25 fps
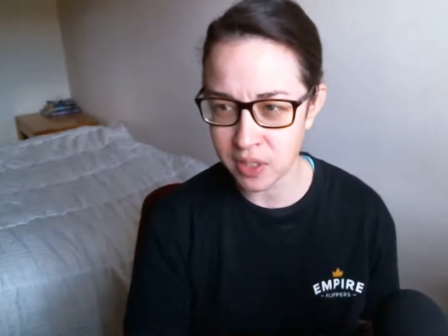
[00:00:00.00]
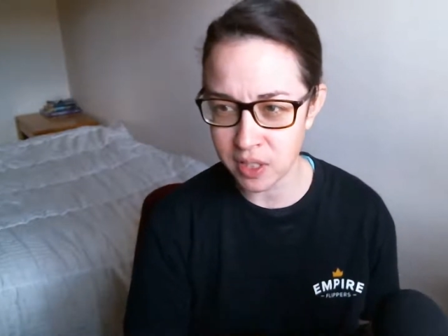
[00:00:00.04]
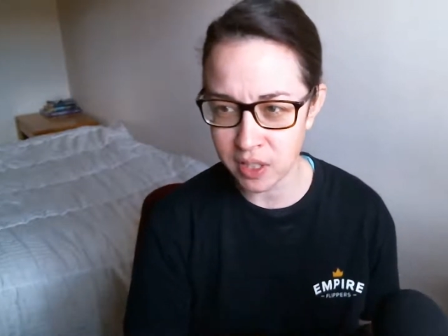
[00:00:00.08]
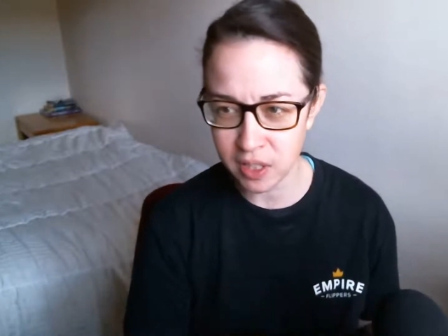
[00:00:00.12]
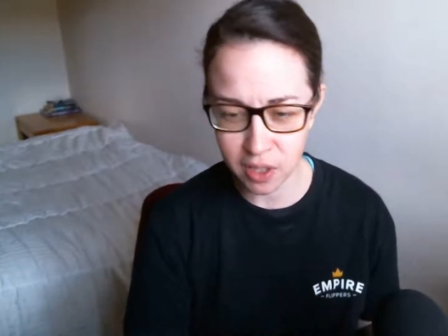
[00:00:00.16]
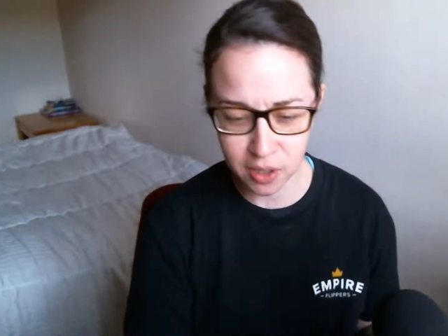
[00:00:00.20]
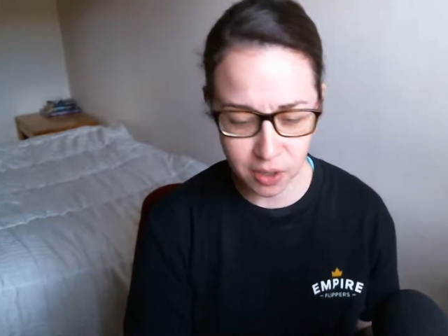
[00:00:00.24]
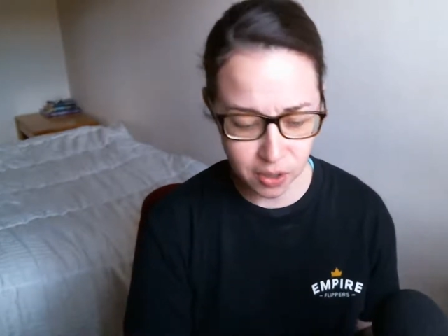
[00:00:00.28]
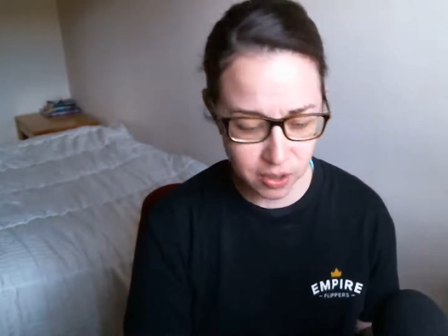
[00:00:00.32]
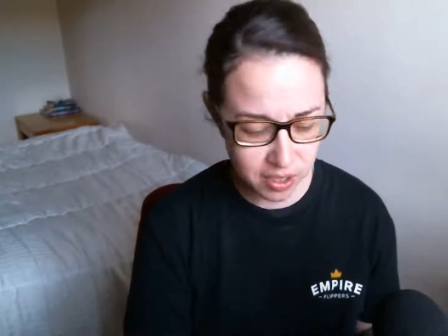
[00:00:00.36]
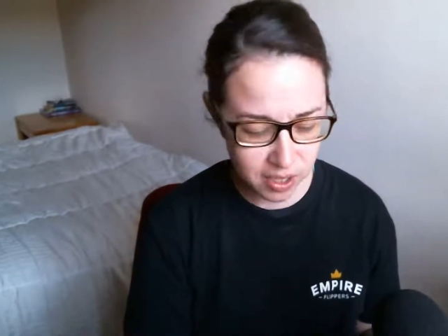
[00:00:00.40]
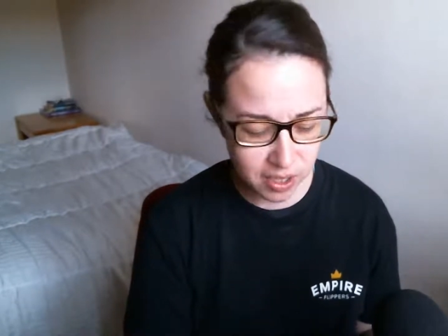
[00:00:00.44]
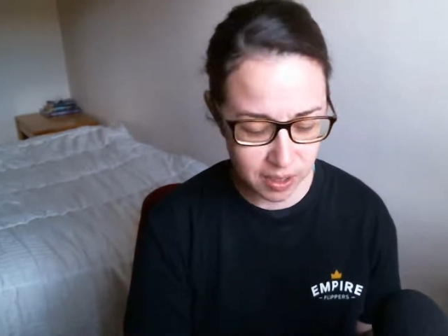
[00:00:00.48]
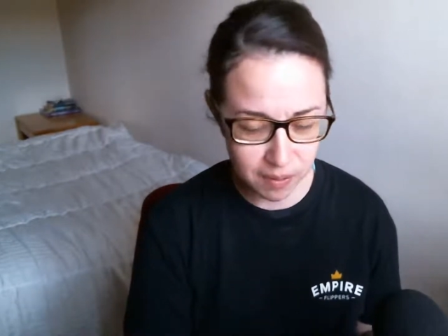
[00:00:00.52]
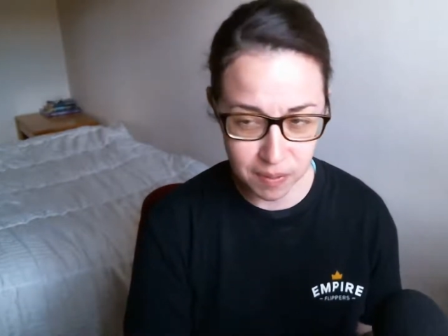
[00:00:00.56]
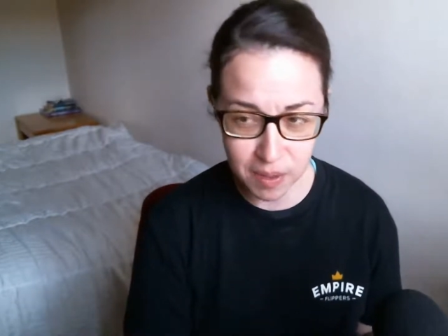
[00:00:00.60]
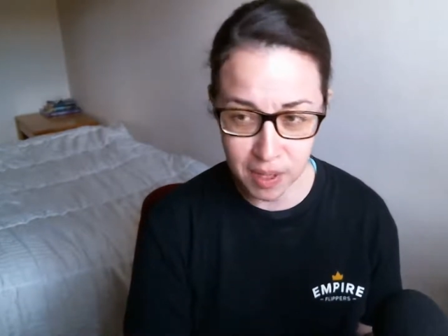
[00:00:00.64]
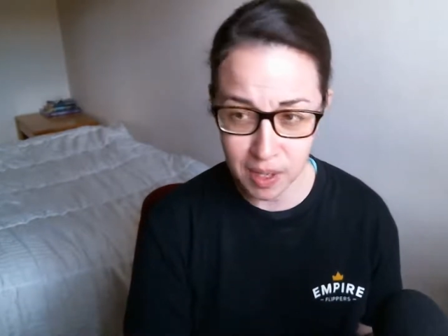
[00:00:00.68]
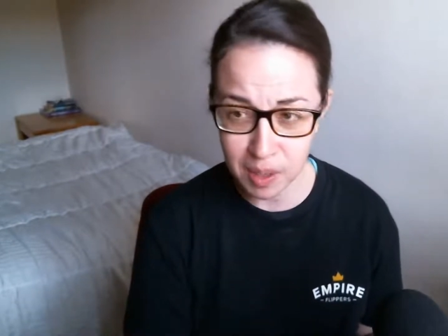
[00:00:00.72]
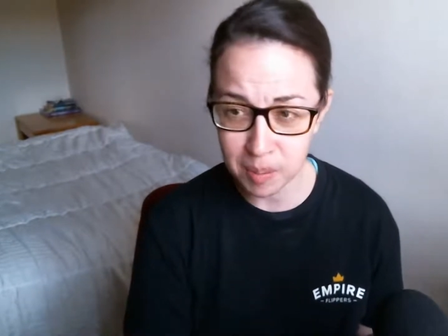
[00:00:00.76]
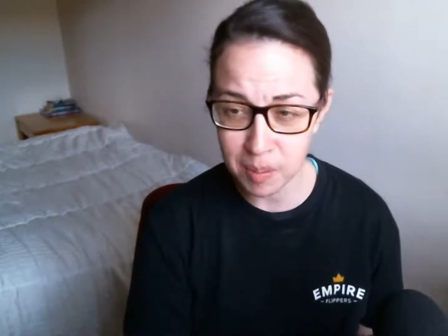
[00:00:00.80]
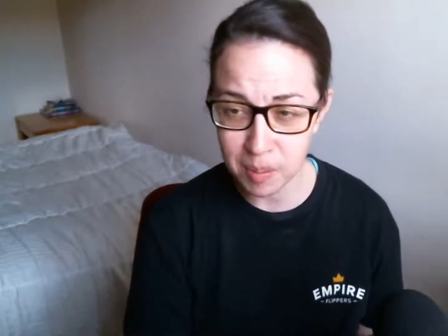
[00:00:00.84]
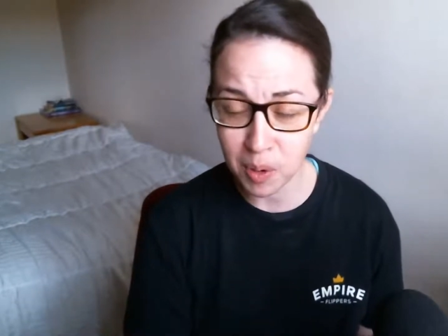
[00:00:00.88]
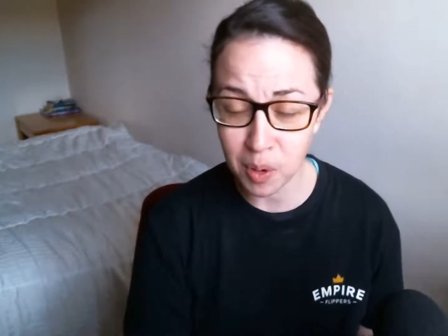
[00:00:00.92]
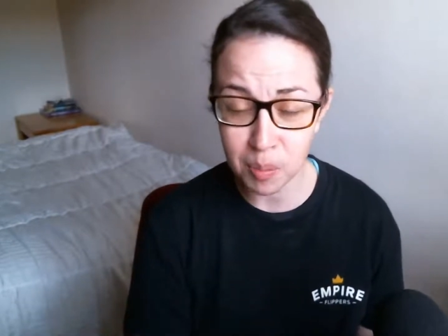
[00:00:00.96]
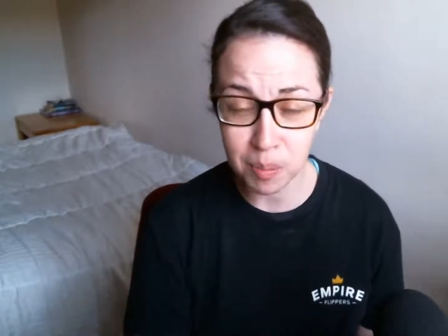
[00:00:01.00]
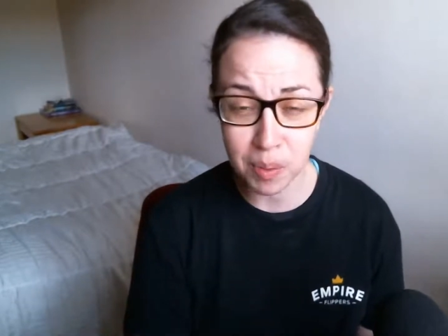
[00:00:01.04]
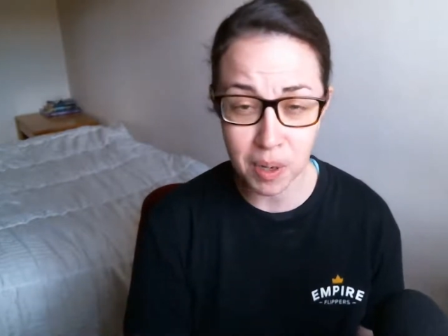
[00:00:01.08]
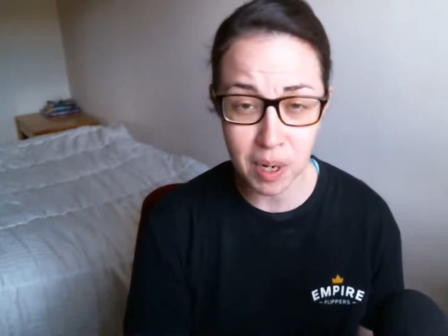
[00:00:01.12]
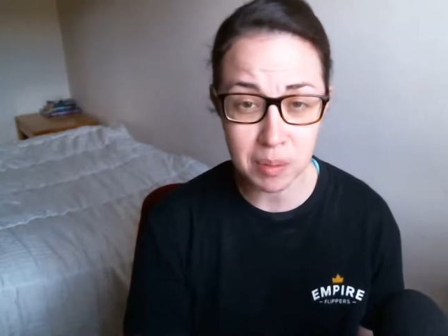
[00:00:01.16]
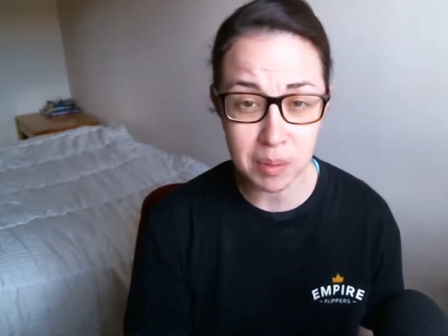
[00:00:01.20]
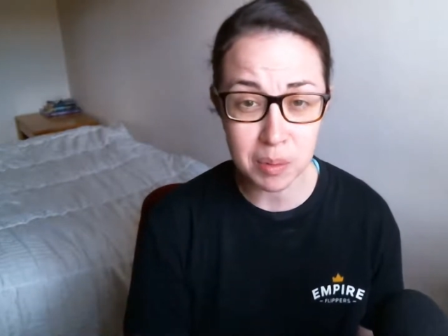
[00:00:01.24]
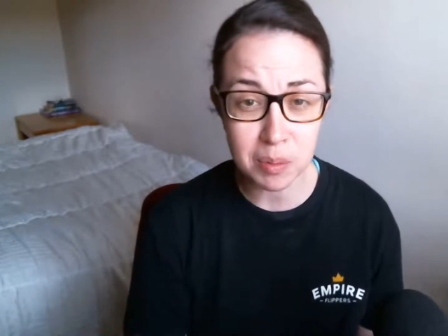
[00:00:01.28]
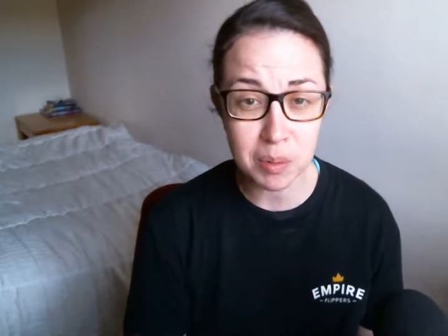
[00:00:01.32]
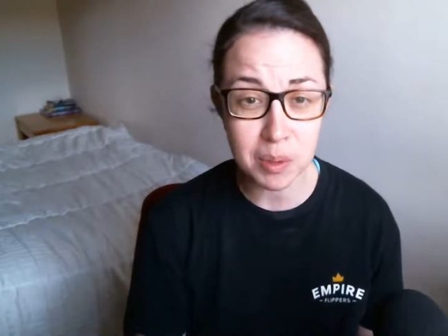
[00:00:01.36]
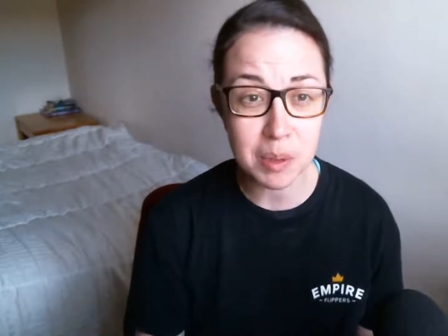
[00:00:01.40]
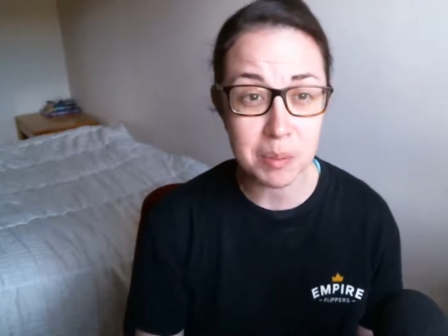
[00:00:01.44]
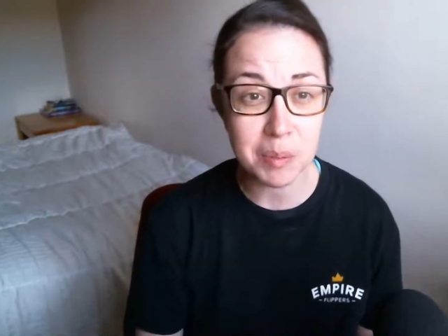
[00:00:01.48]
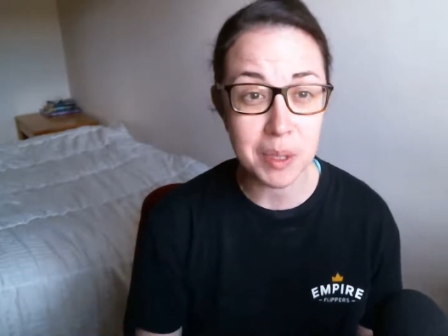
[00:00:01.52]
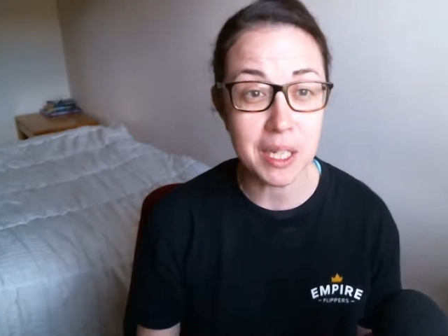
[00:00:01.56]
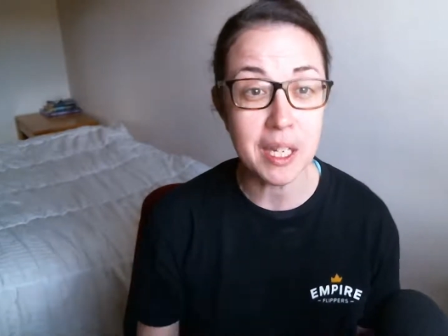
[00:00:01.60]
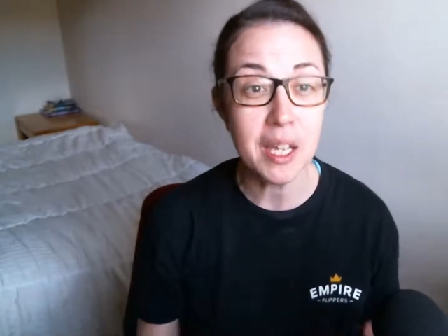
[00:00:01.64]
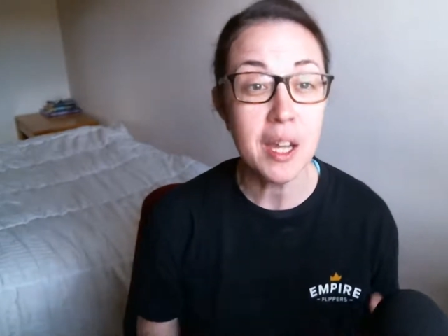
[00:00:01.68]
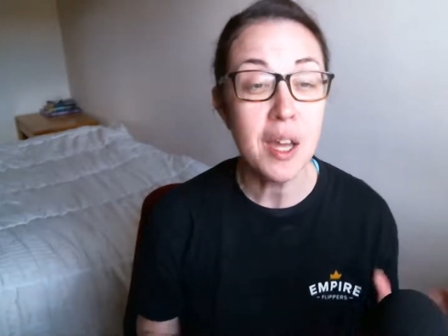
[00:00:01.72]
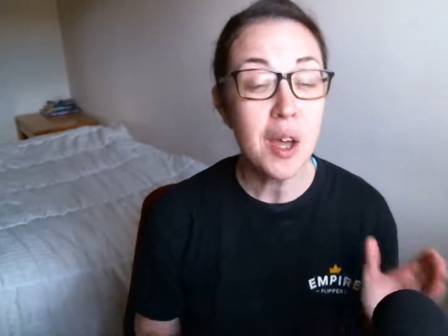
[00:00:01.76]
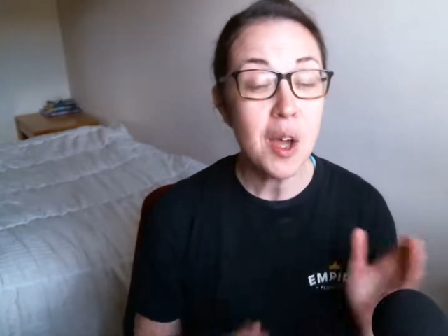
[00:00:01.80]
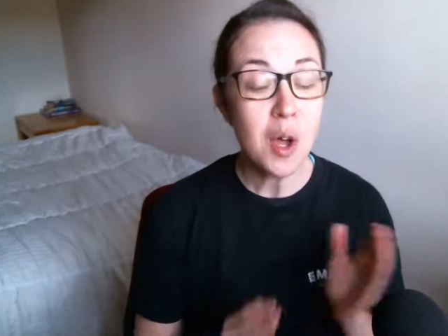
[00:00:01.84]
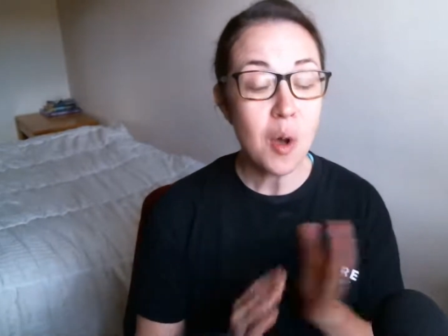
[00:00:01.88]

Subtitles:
110 of them are probably me.